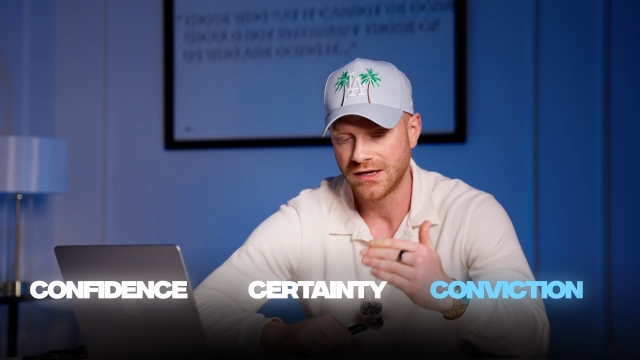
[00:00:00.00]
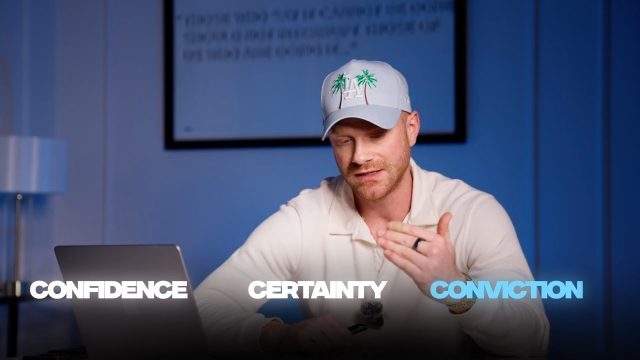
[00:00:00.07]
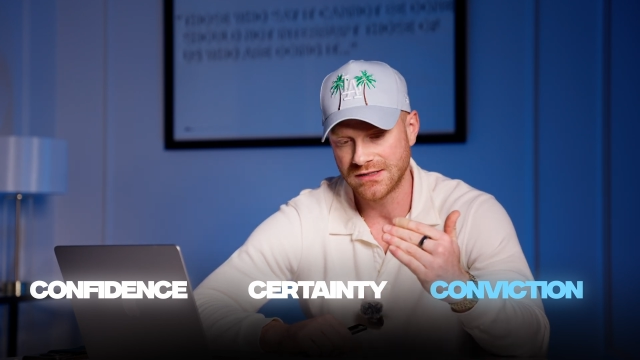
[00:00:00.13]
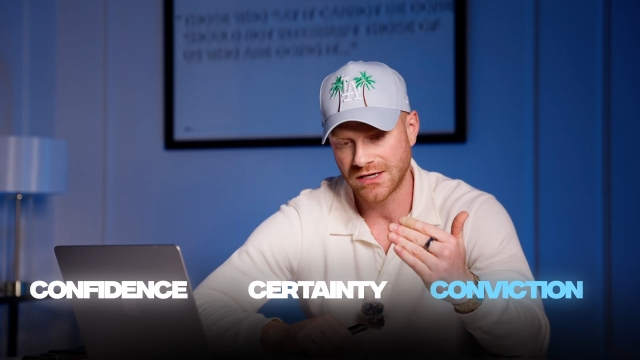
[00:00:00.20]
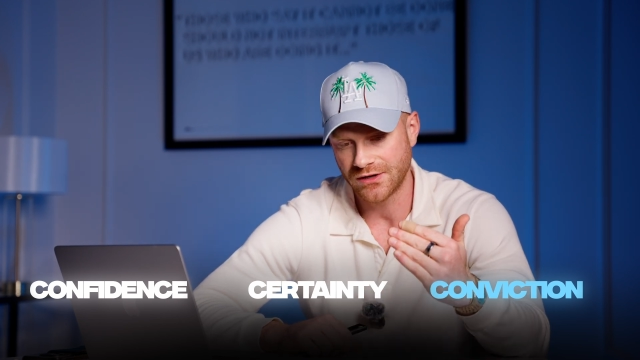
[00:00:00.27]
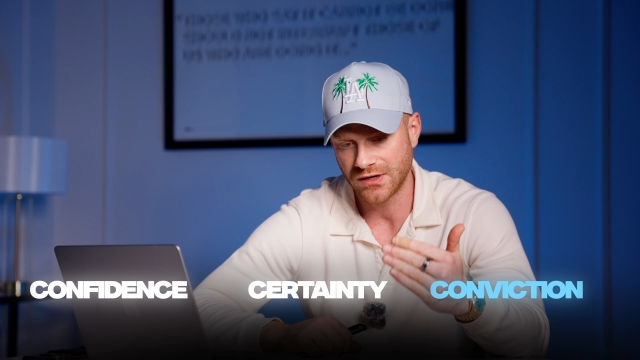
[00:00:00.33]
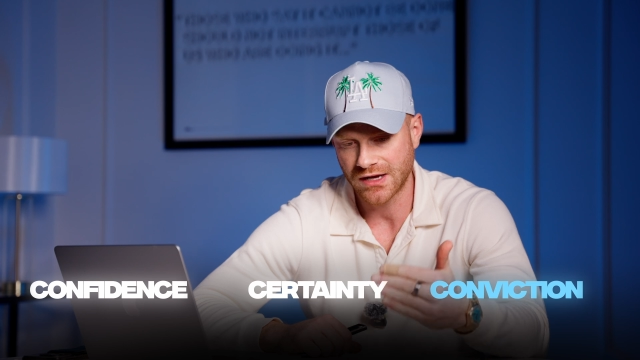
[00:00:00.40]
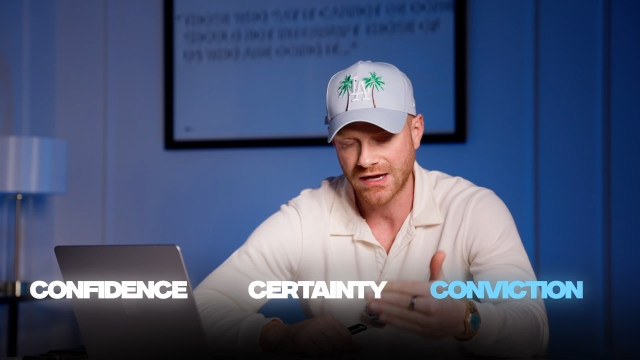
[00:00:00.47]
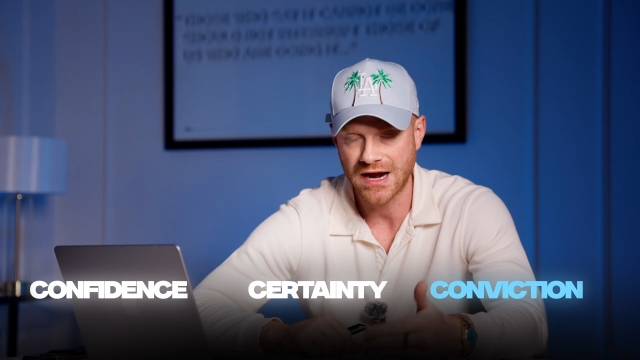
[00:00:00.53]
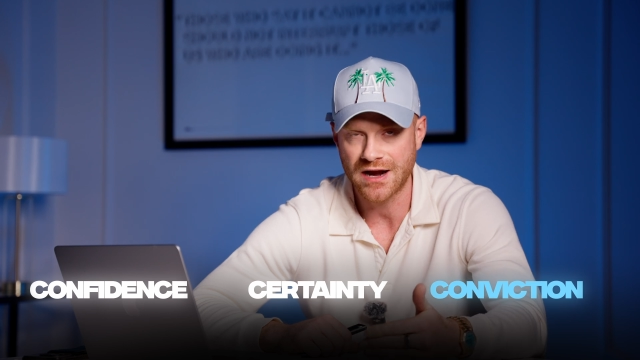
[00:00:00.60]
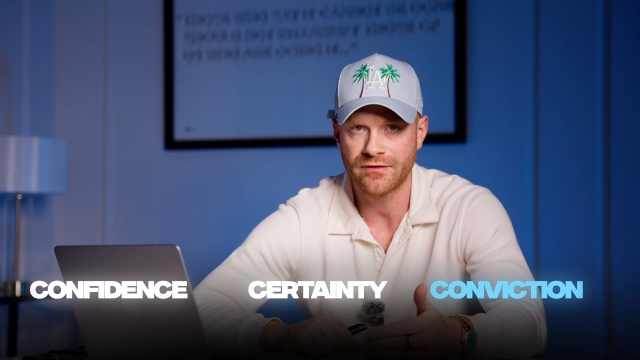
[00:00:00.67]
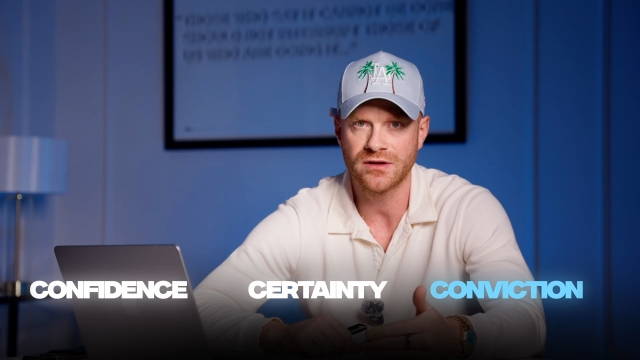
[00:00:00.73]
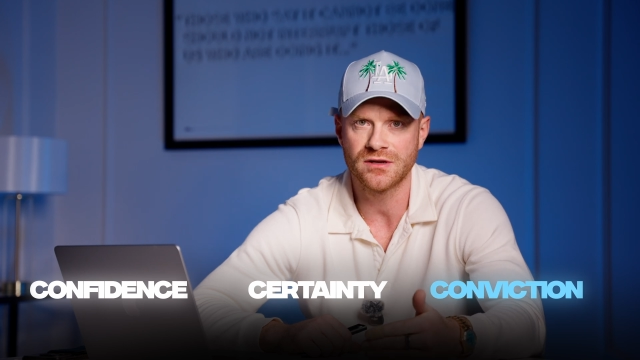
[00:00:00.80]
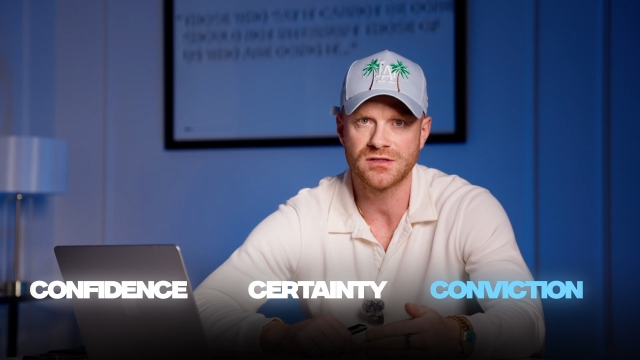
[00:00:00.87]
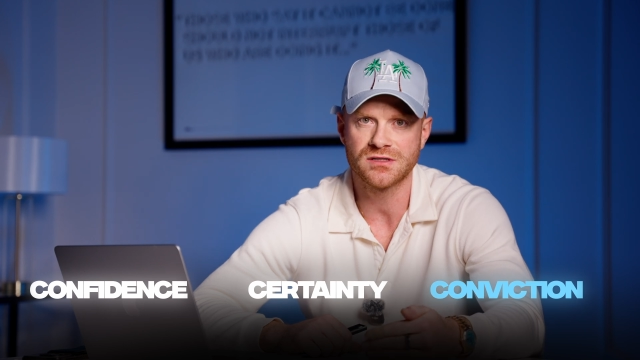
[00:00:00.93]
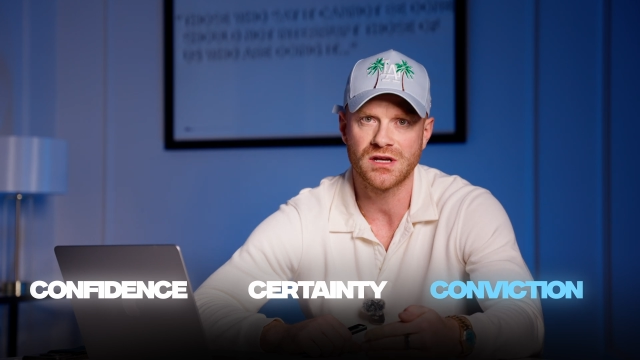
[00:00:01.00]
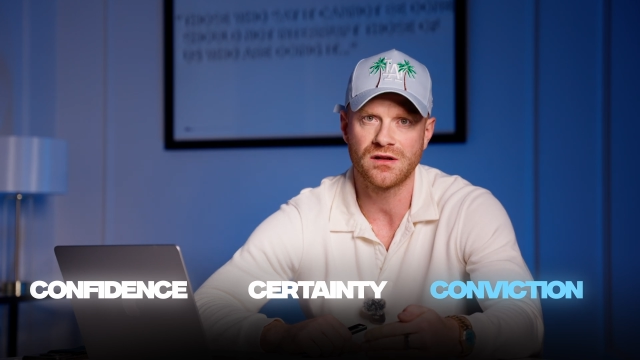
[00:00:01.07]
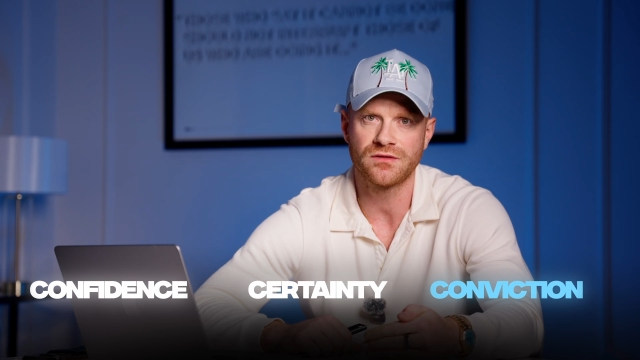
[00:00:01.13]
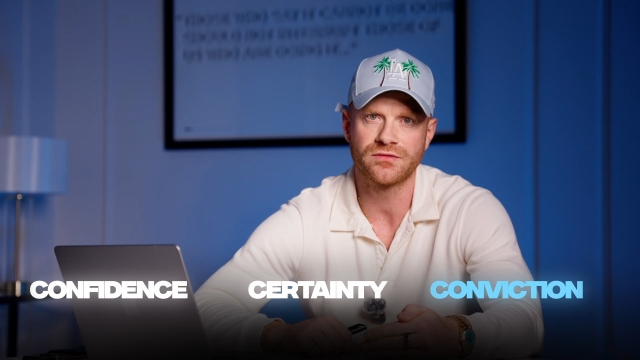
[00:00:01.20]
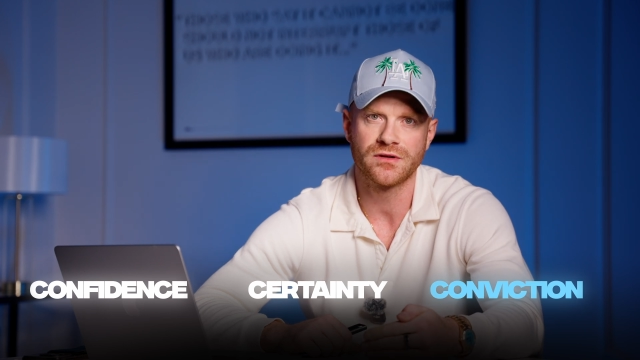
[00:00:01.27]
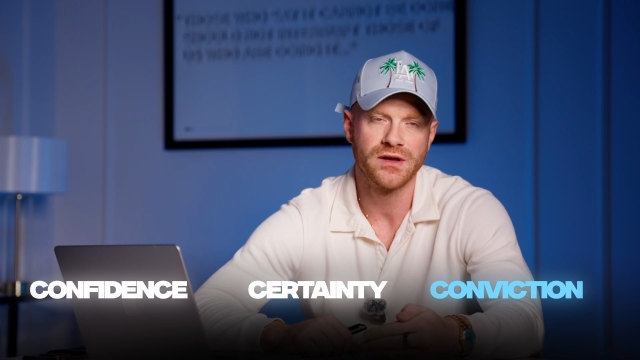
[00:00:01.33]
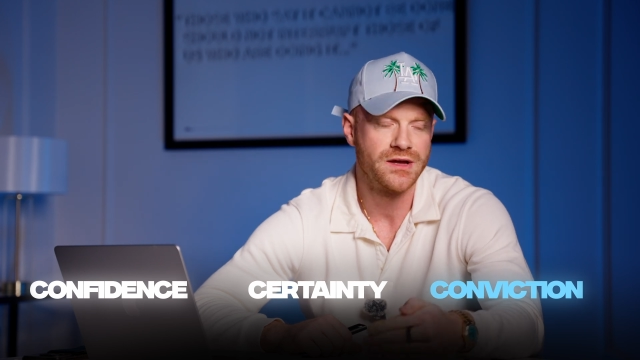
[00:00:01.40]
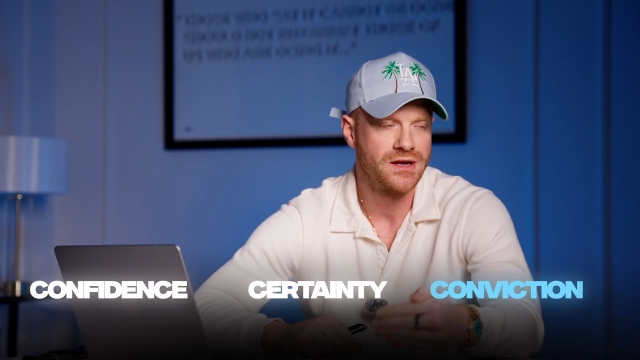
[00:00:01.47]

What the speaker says: It's how you carry yourself.